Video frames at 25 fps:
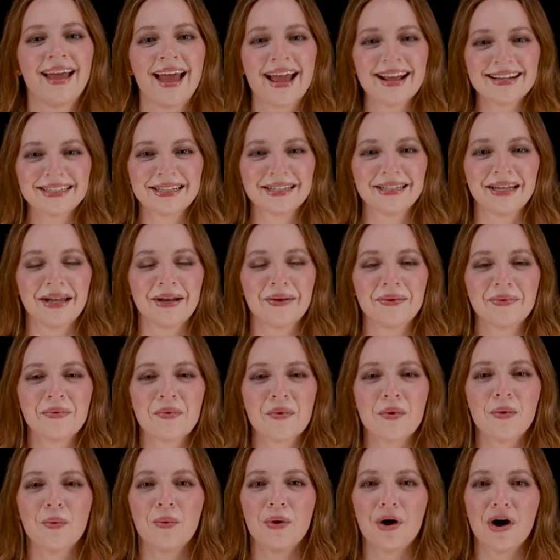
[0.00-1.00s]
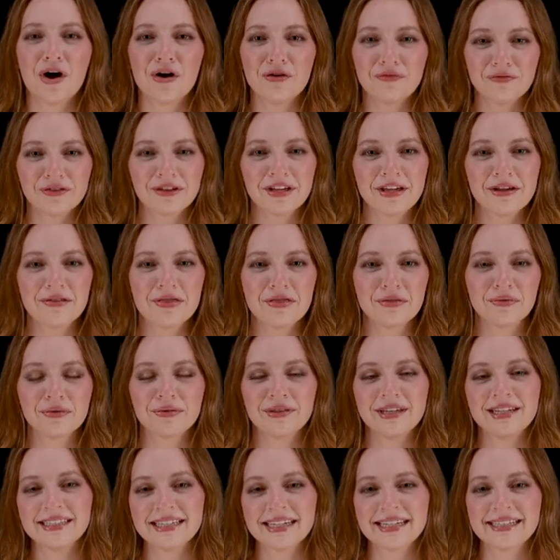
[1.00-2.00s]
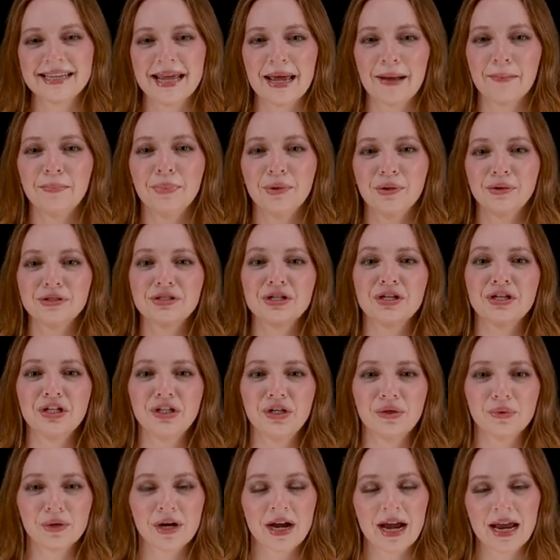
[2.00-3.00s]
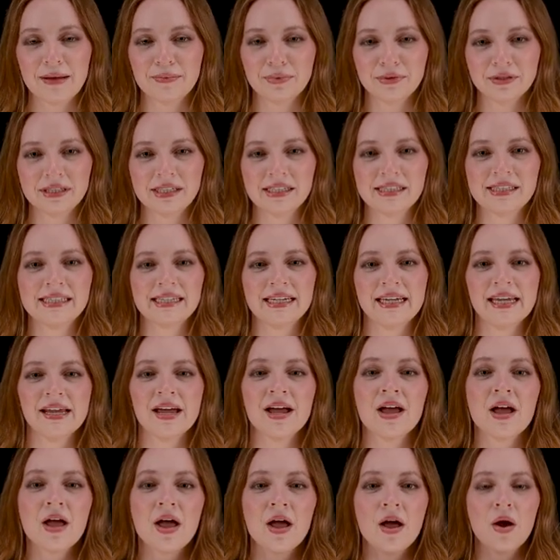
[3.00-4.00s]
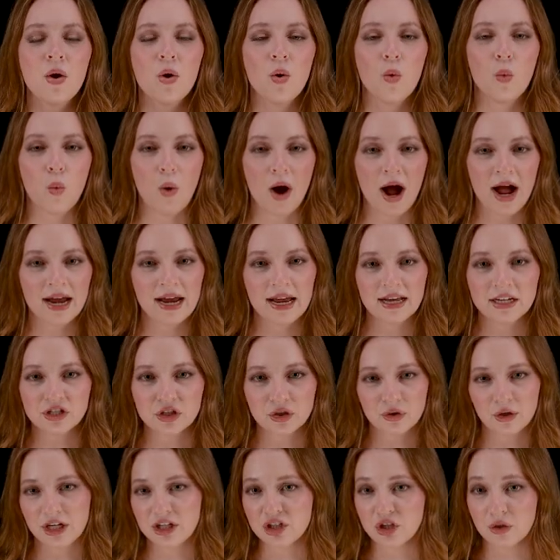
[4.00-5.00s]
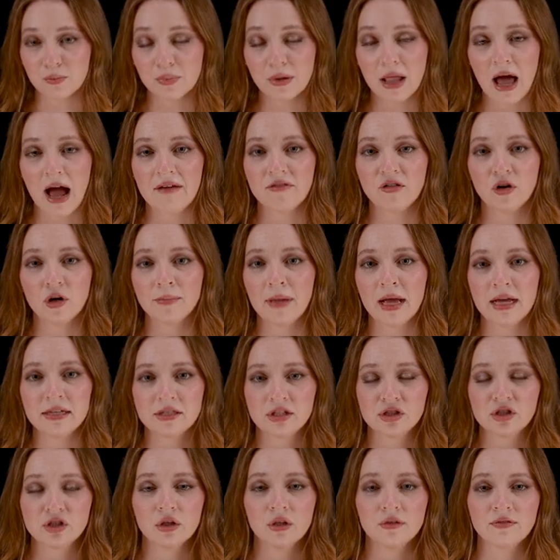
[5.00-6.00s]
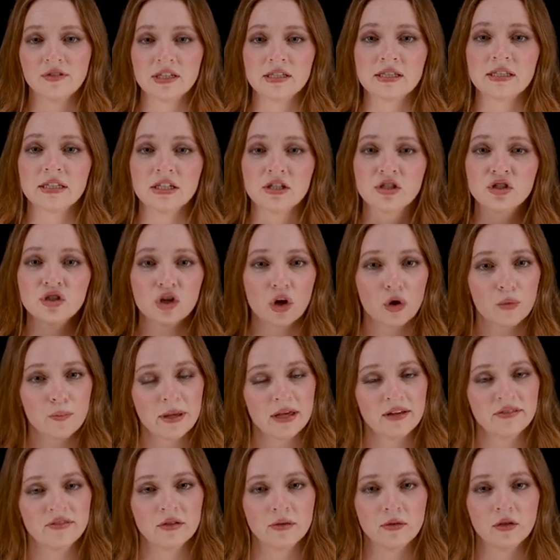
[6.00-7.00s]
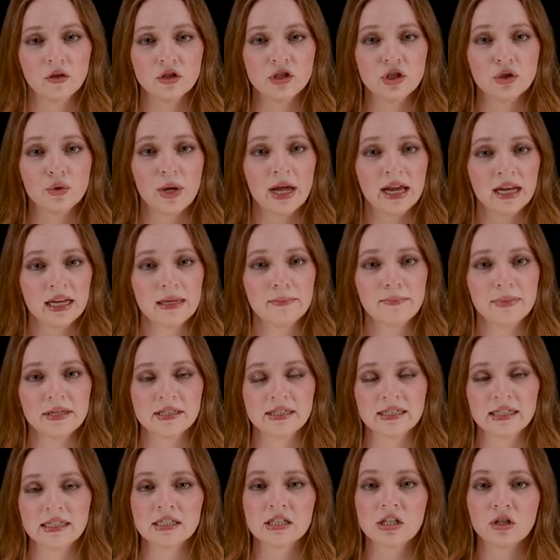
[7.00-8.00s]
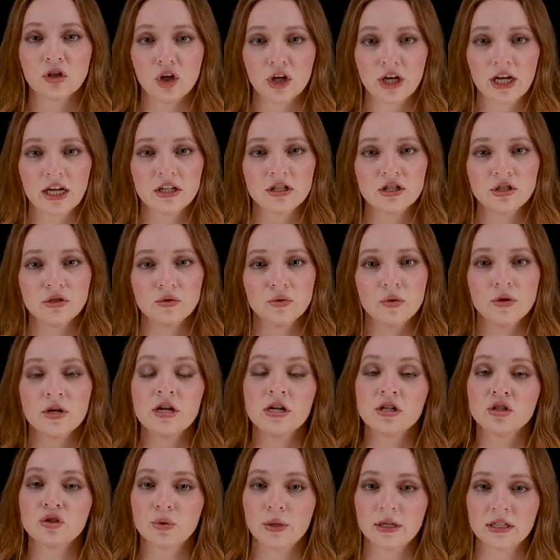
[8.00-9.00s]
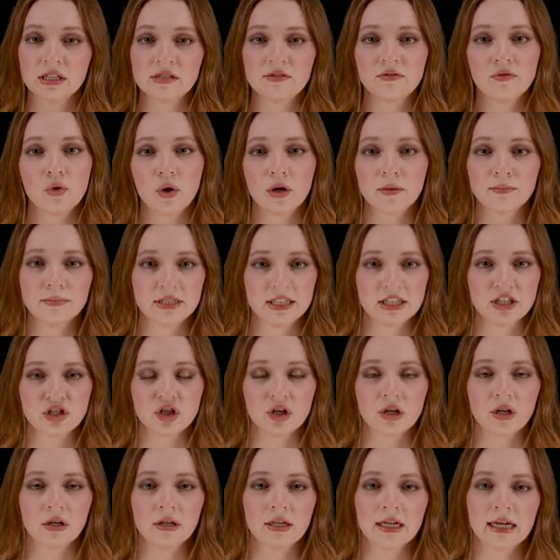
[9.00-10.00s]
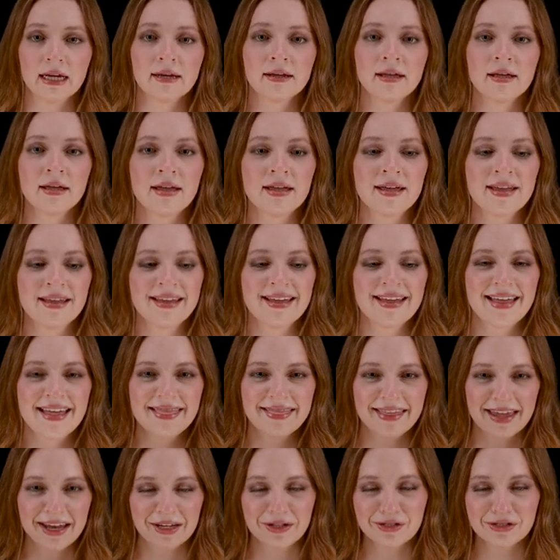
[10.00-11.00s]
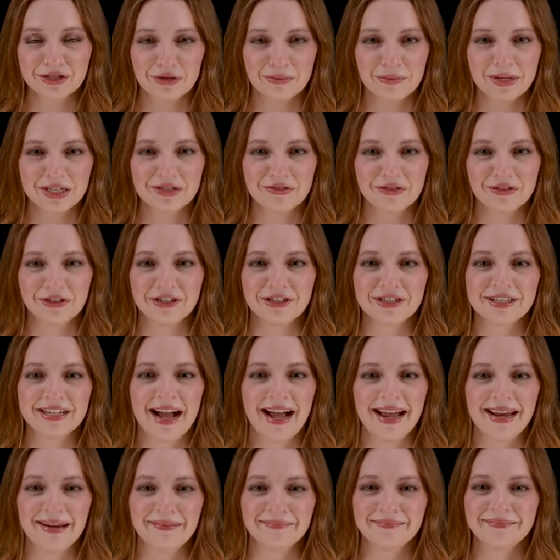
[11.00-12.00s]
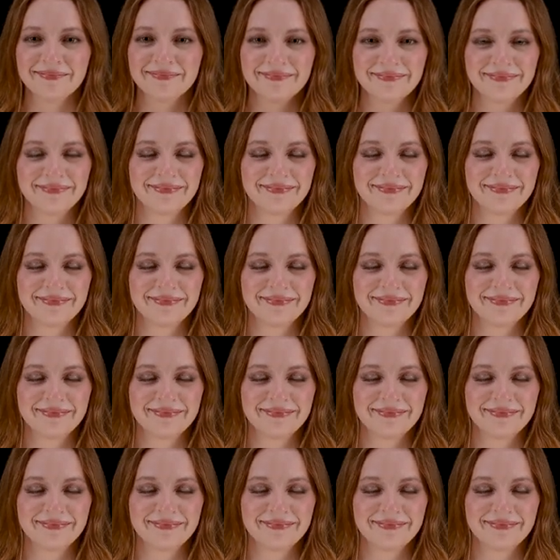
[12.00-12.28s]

Excellent. Well, hopefully through these examples, you were able to see why integration platform as a service is so pivotal to any business looking to transform digitally. Thank you so much for your time.